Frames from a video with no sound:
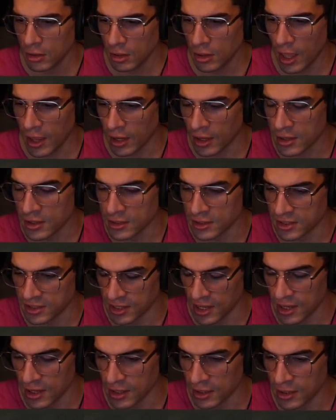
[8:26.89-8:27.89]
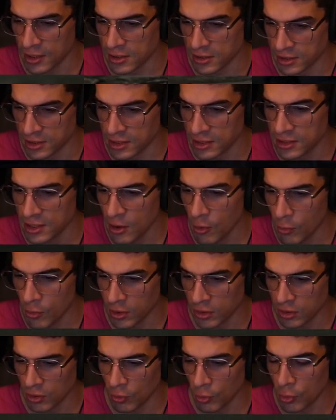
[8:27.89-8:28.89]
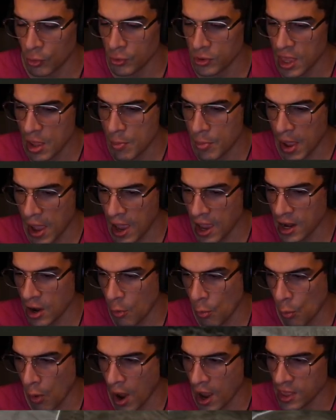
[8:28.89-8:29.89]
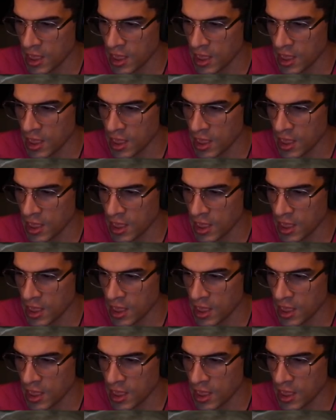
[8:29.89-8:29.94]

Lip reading: like consistent with who they ban and why